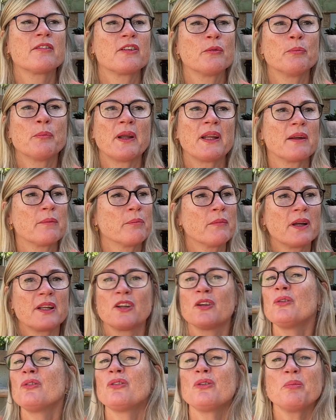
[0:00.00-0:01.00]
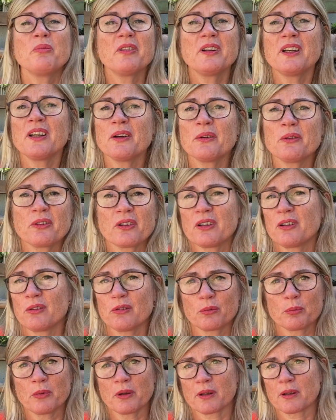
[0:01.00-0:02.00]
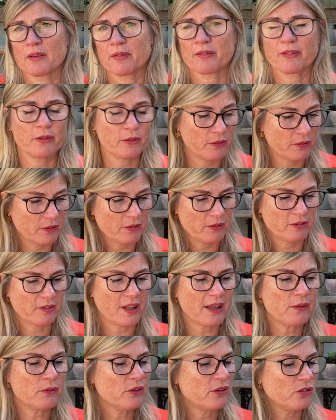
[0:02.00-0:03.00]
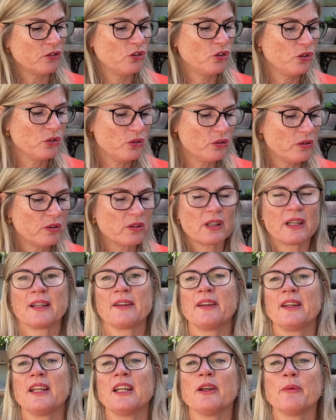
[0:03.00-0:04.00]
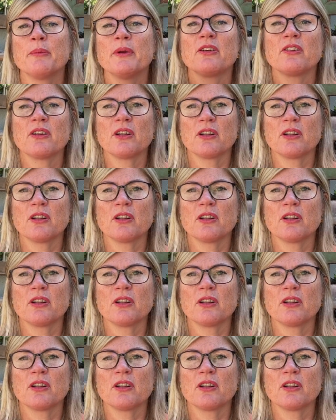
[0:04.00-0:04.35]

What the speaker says: To make my YouTube videos, I use my iPhone. The sound is good and the image